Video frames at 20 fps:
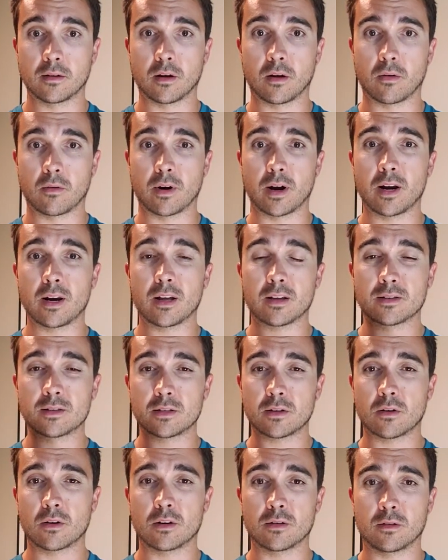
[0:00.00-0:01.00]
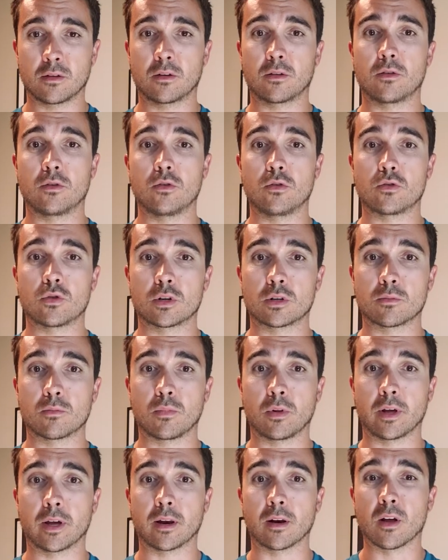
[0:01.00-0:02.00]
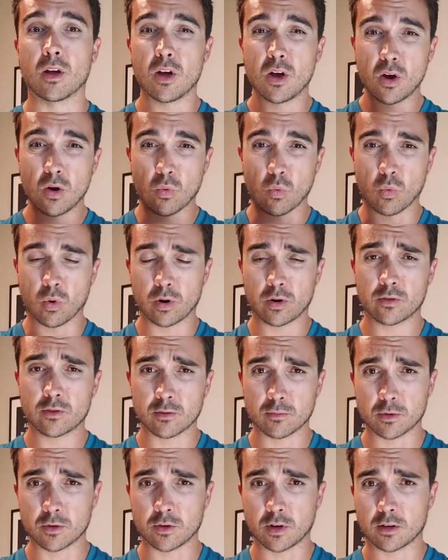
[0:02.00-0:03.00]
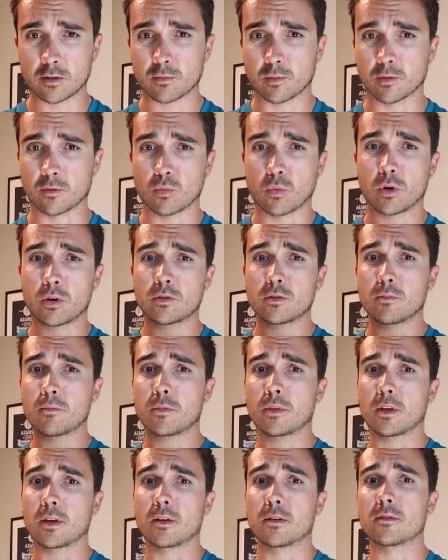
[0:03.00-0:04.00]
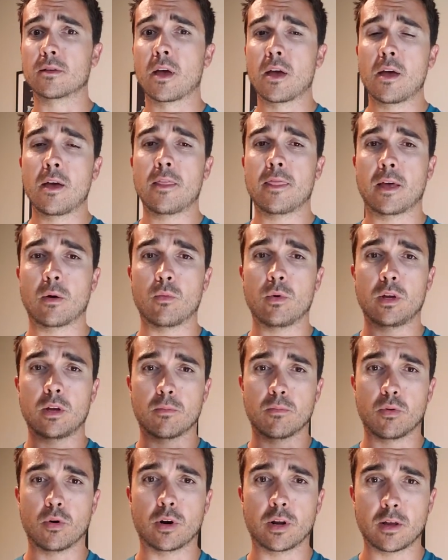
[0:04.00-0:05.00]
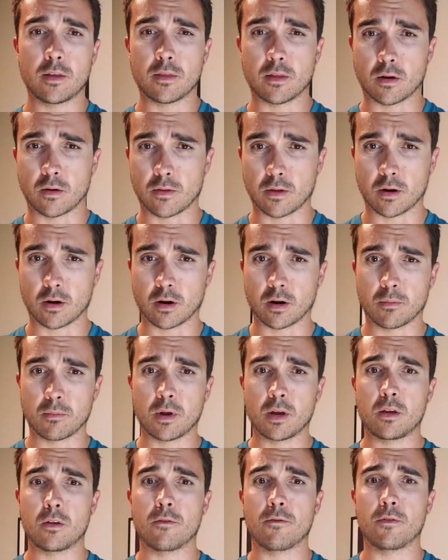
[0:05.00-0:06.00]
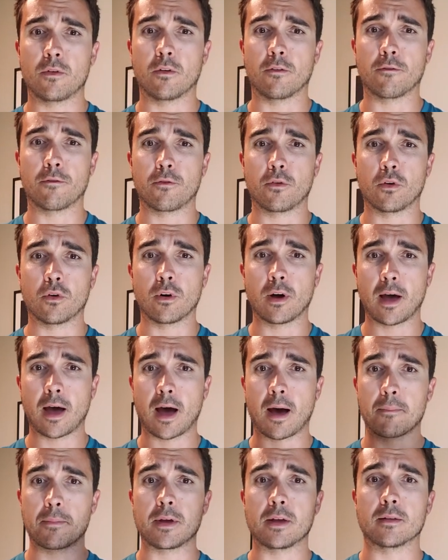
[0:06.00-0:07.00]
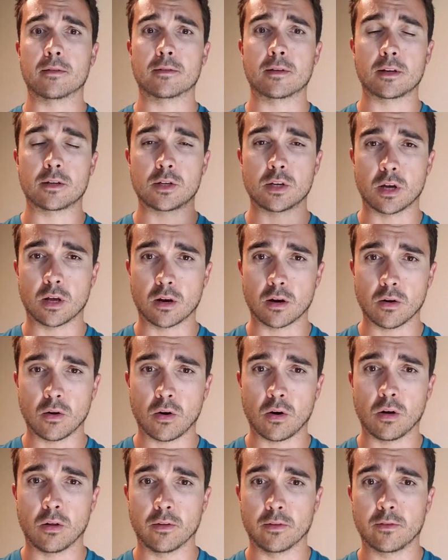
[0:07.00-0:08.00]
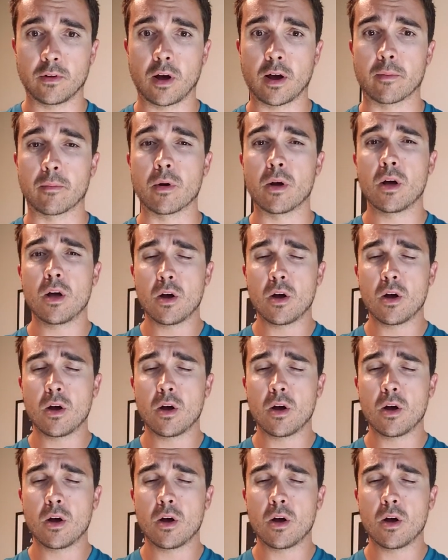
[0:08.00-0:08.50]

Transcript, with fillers: All right, a serious look at the nutrition plan. What are some adjustments? What are some things that we could put in there that are gonna make you feel full, happy, and satiated all the time?